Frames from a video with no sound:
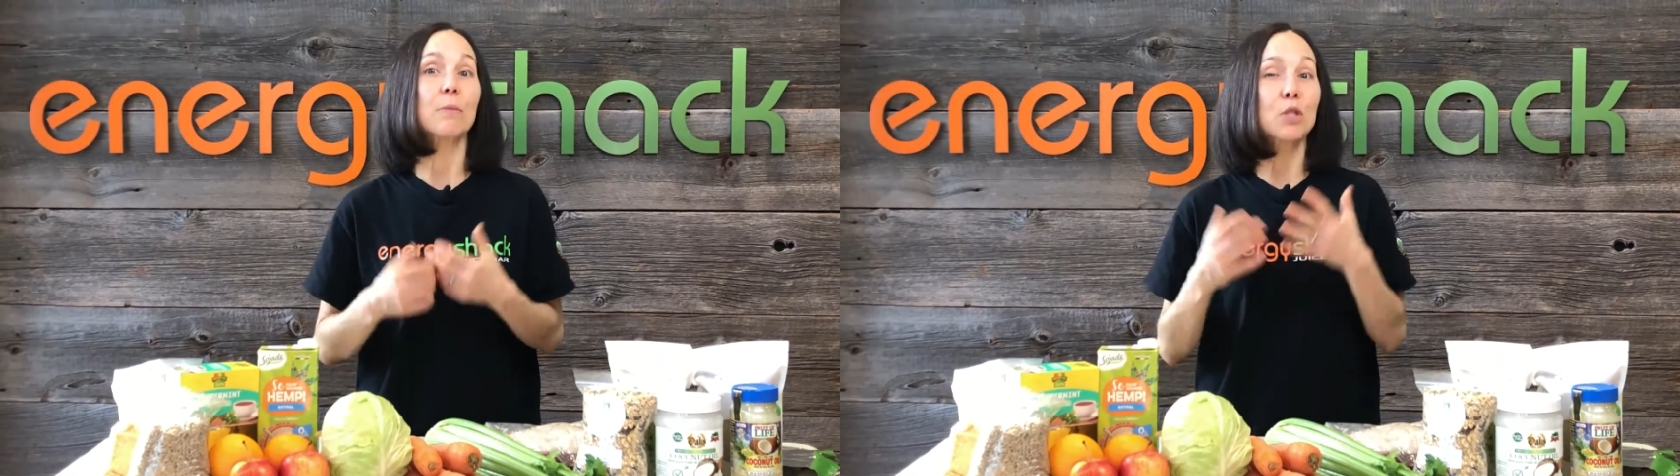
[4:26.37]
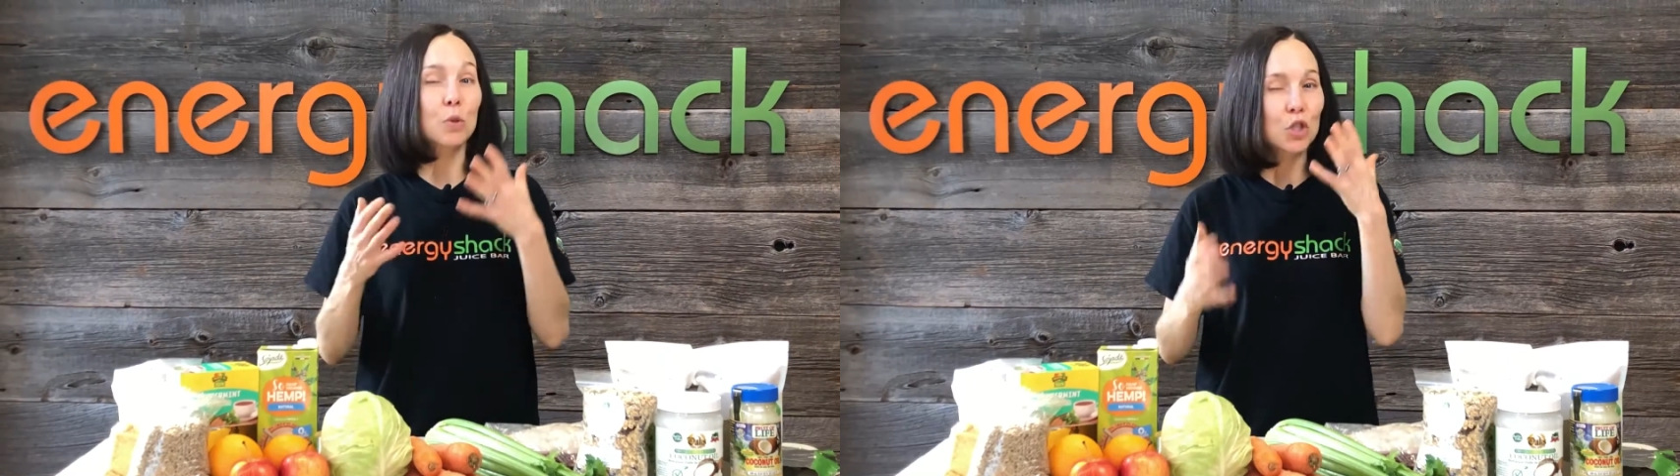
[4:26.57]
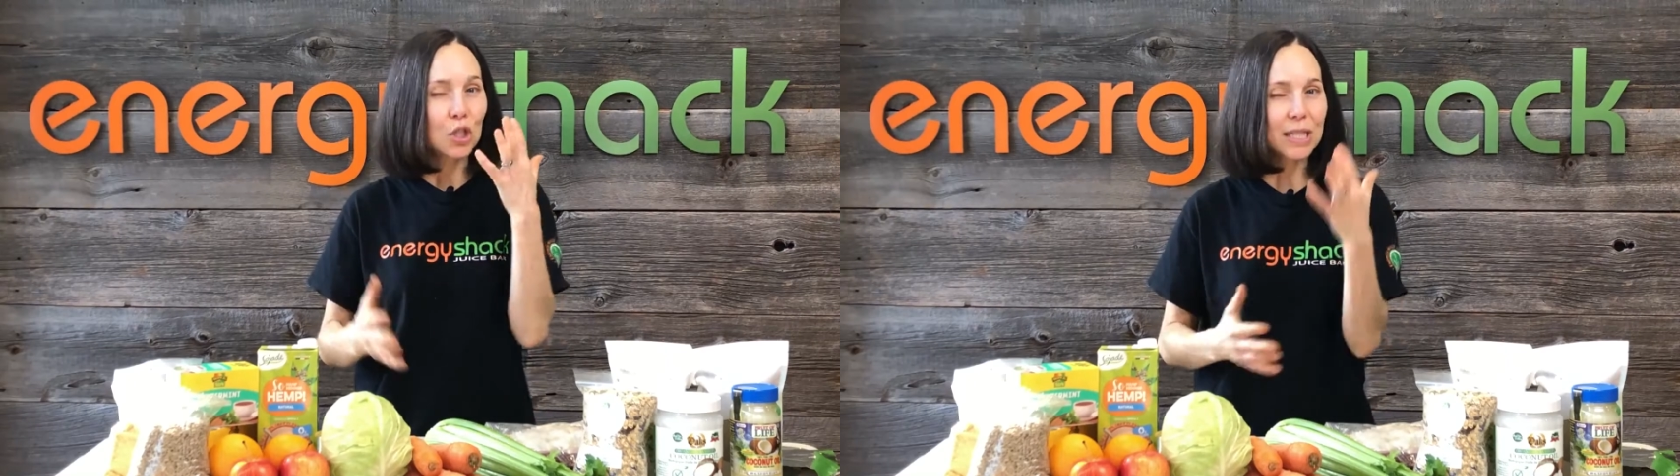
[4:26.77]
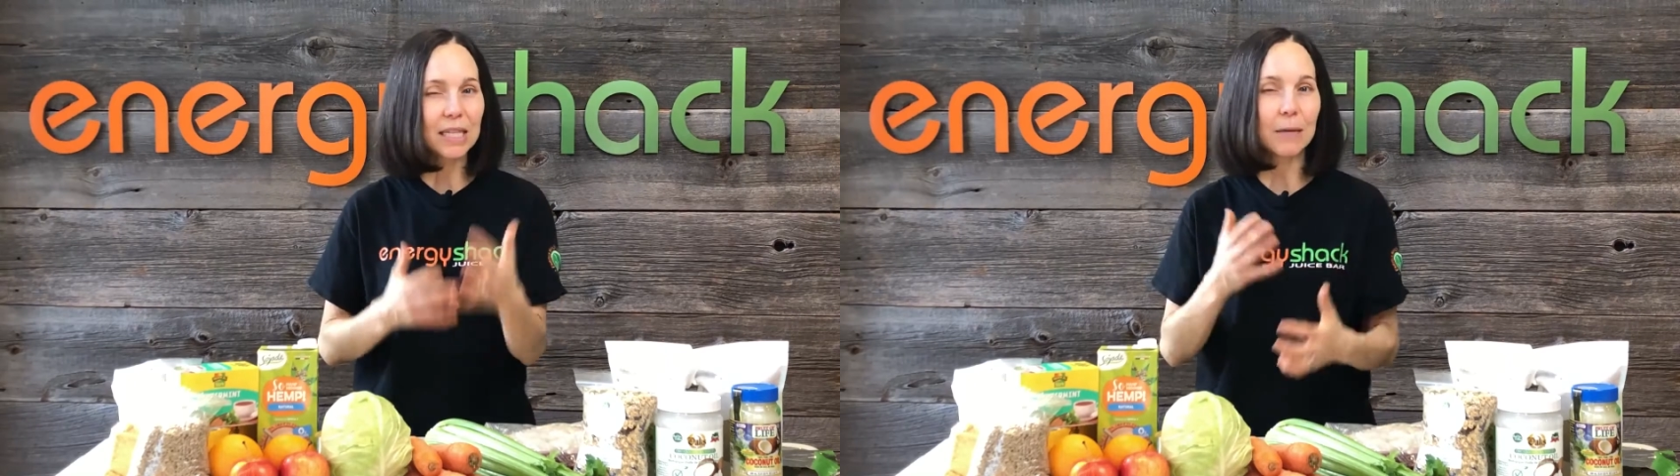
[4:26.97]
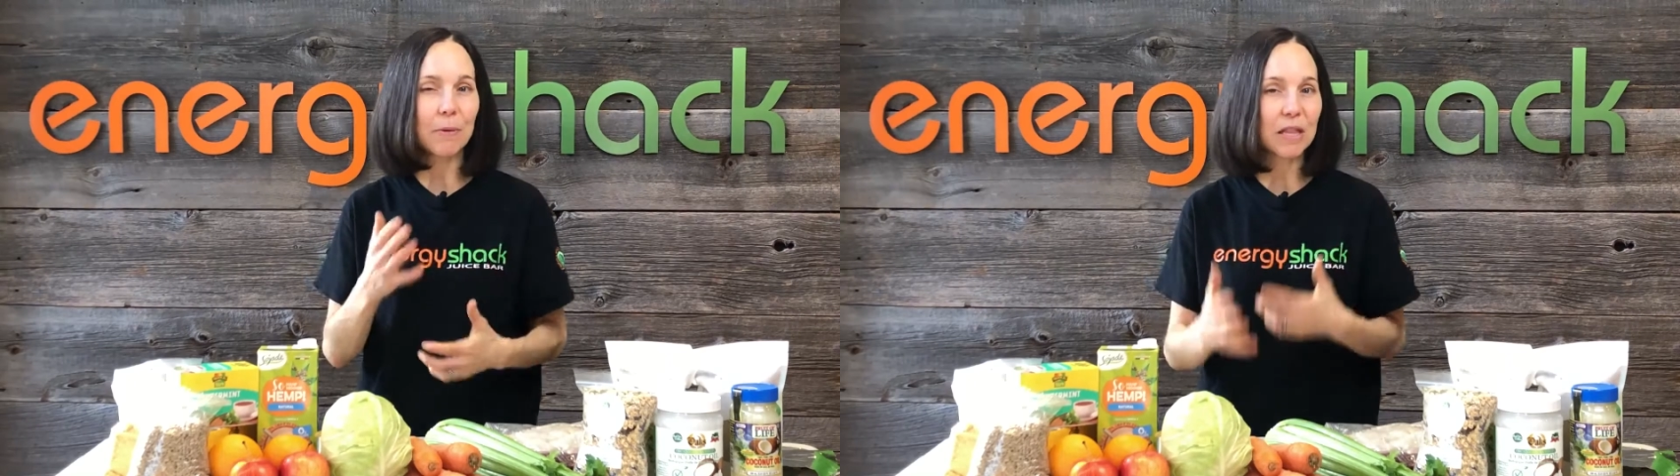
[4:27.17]
So just
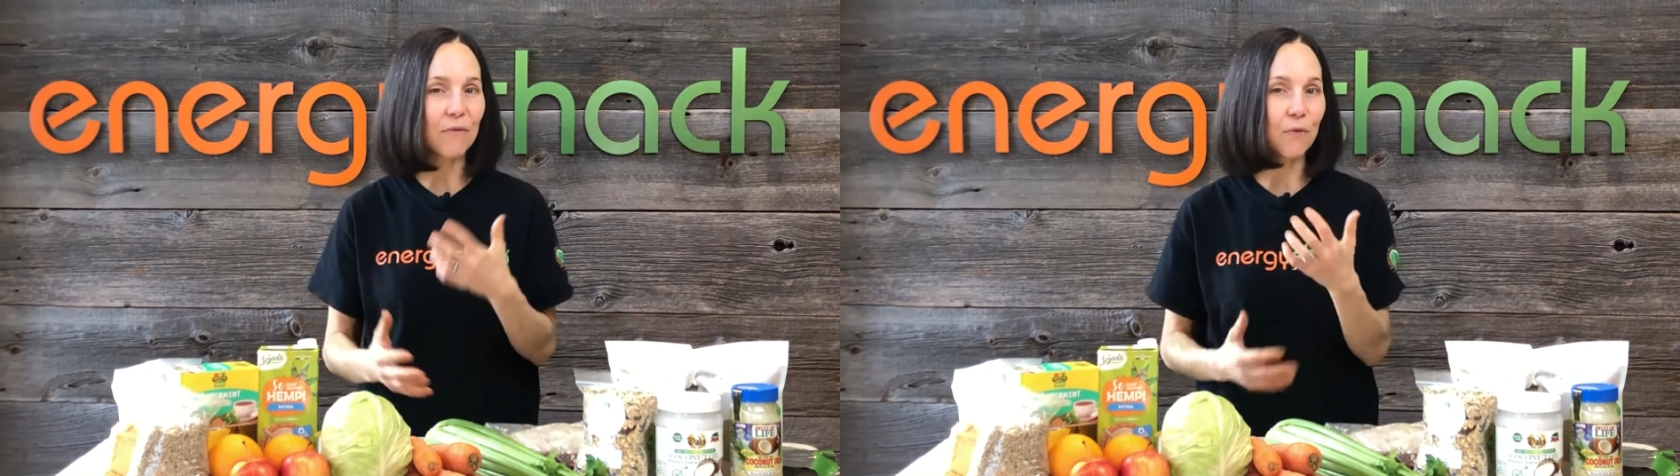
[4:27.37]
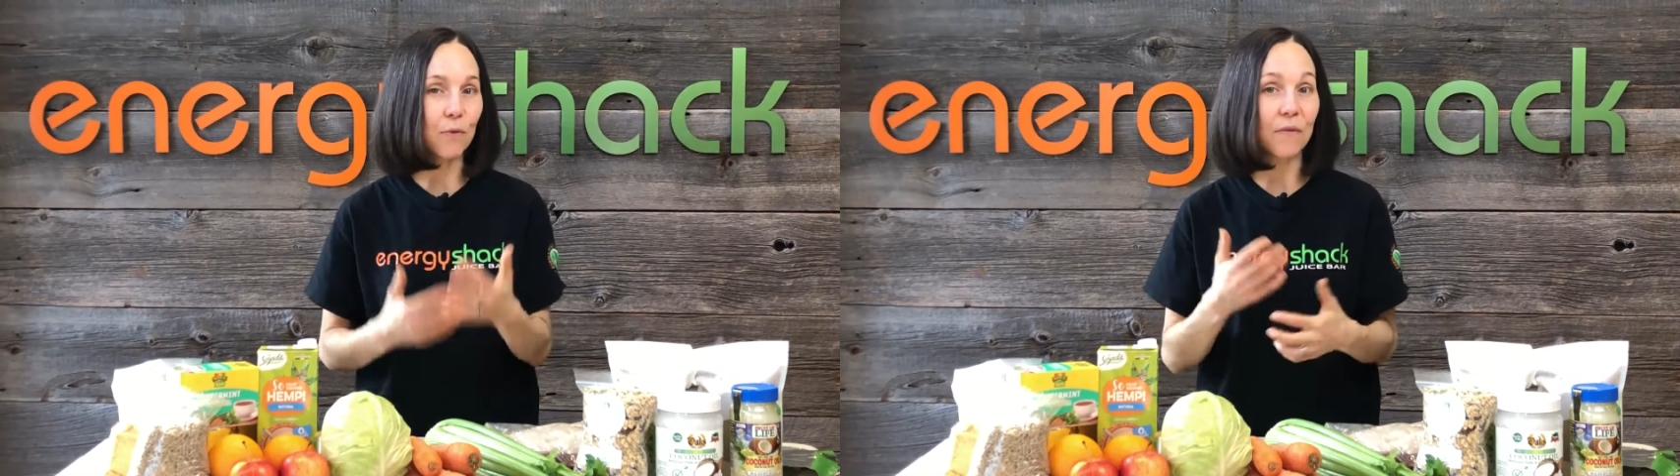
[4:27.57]
keeping the